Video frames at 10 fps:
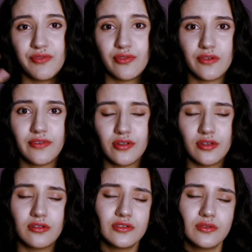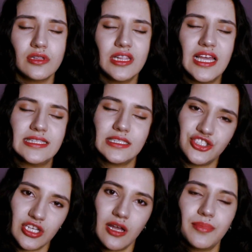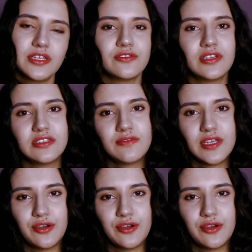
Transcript: Before further ado, let's jump into this